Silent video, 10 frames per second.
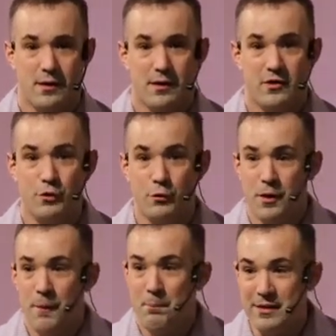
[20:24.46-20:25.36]
to
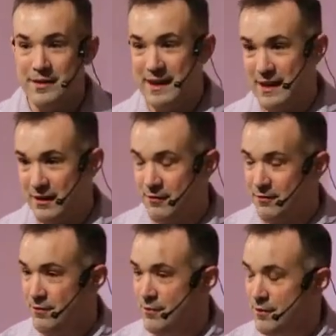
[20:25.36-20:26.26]

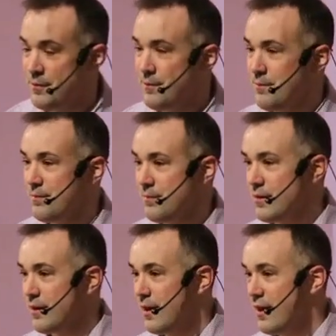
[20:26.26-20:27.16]
believe
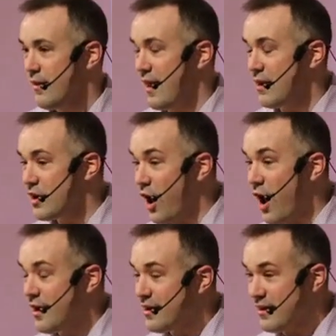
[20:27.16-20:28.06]
that
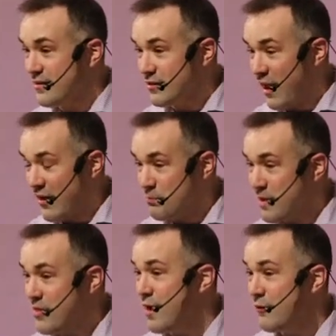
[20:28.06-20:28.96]
God has
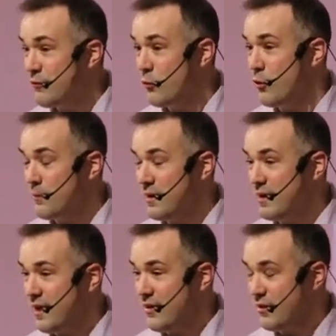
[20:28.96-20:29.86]
been there for me
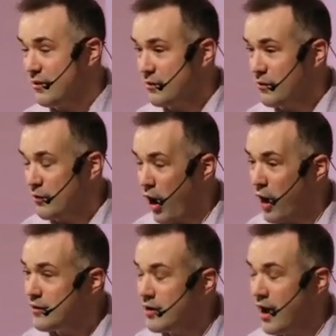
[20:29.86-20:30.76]
in the
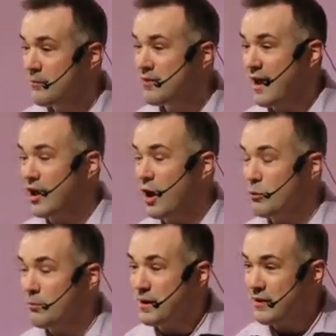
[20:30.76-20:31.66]
hard times, and God
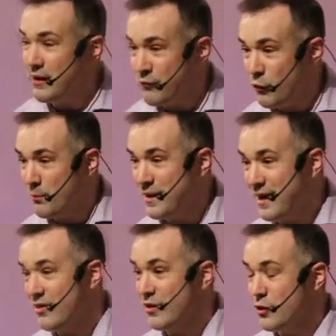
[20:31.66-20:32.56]
will be there for me
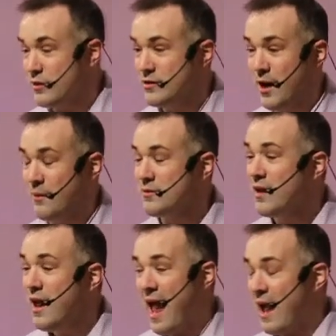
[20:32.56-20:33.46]
in the good times,
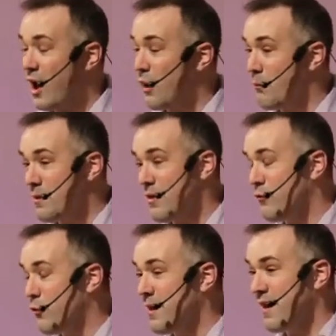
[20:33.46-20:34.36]
and God will be there
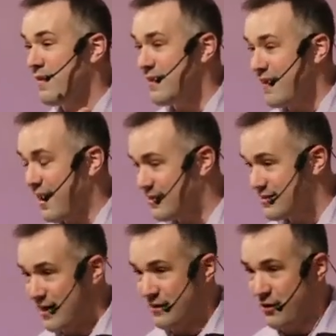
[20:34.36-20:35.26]
for me in the next
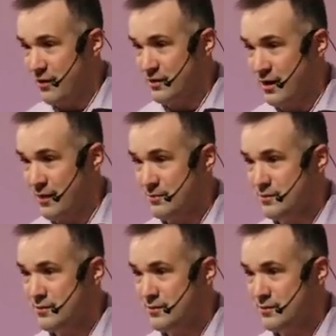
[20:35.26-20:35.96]
set of hard times.